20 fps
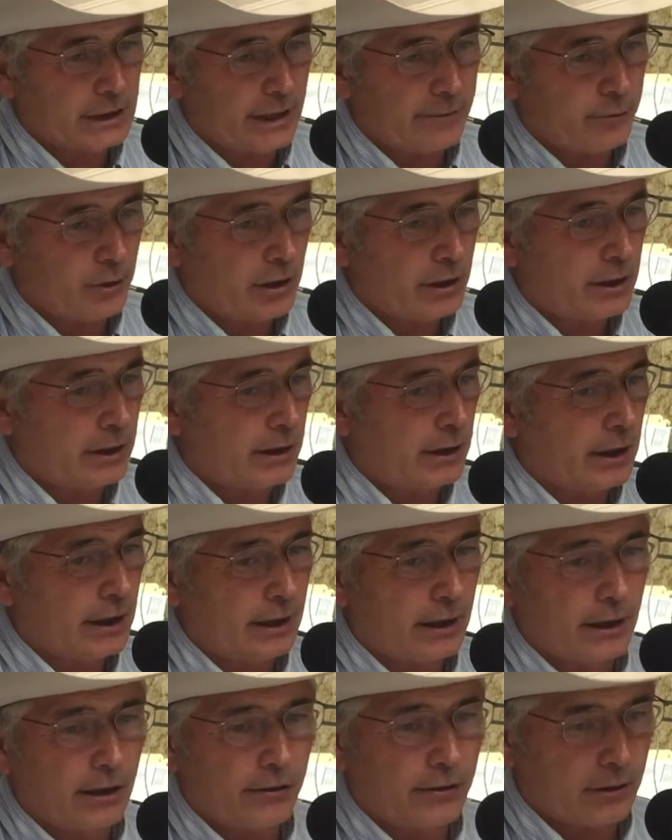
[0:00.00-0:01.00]
I brought
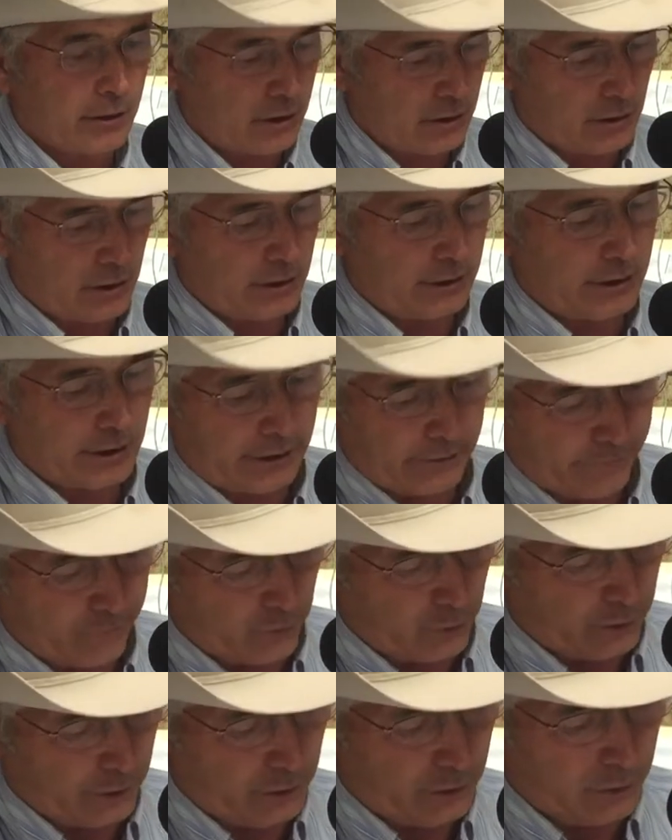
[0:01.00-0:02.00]
another card there
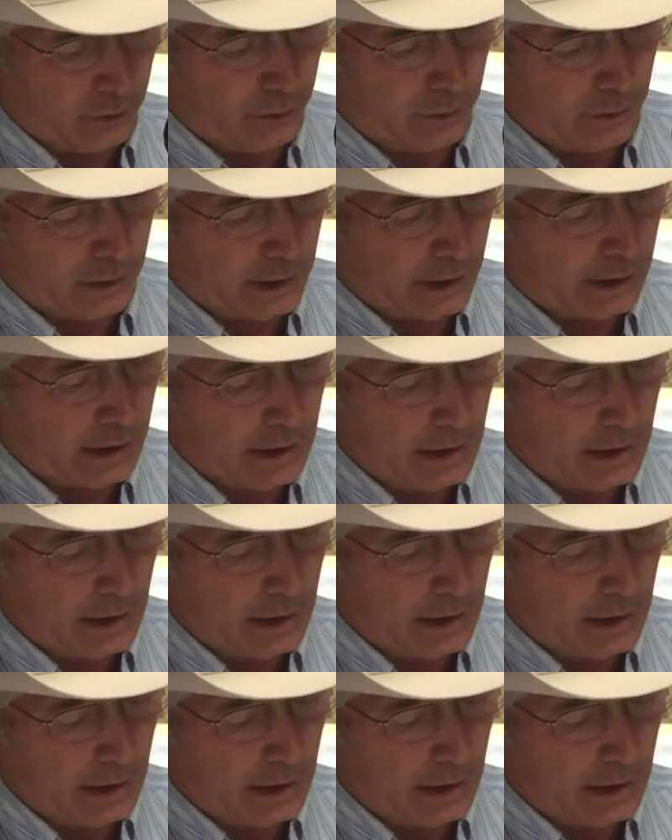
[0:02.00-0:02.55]
for you